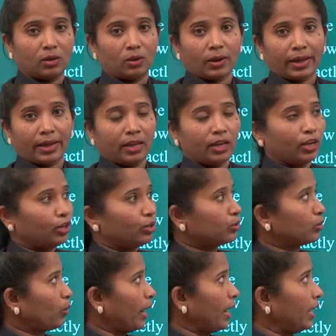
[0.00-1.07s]
okay?
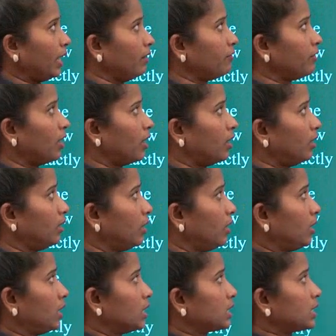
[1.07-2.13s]
So any word
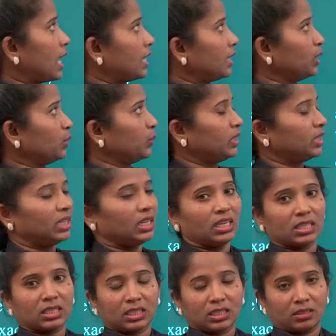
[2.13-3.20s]
starting with
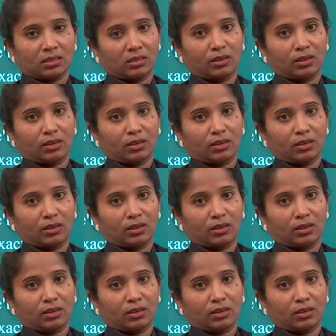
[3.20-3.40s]
these